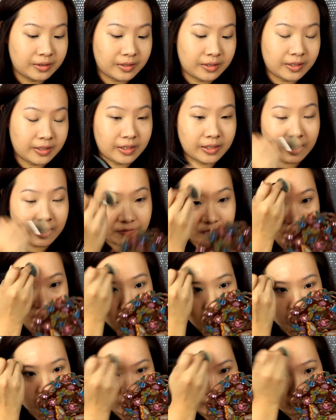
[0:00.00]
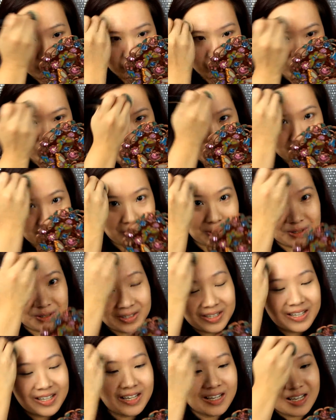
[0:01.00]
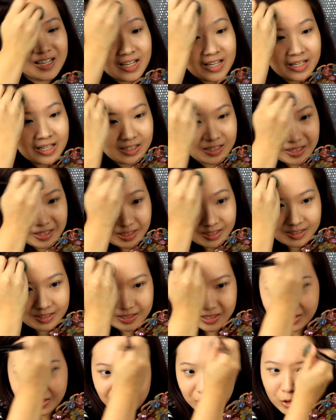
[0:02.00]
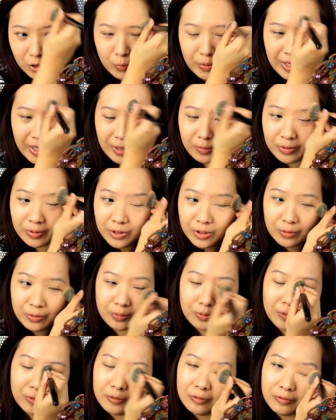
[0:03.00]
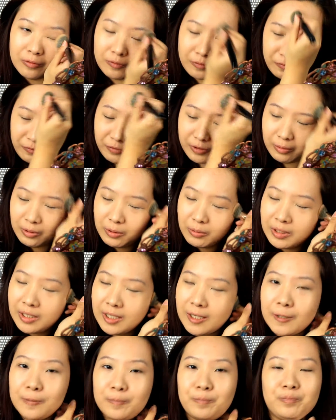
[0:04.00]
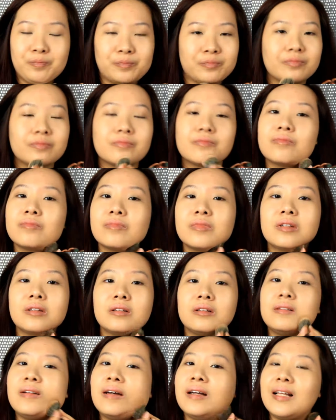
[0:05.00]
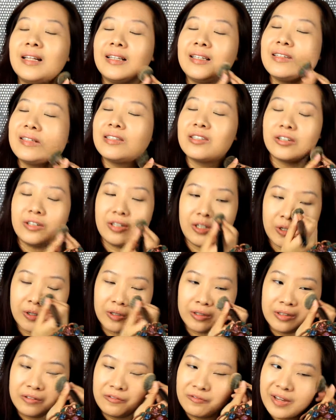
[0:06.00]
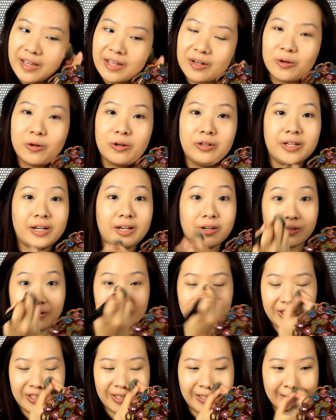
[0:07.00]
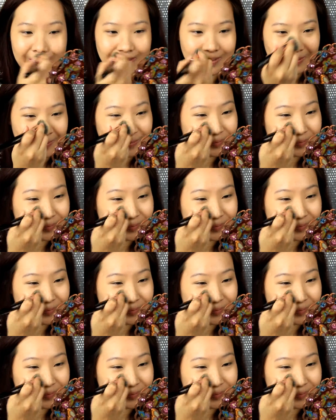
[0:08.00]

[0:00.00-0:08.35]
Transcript: And I live in a hot country, so like there's no way I would go filming without at least turning on the fan or the air conditioning.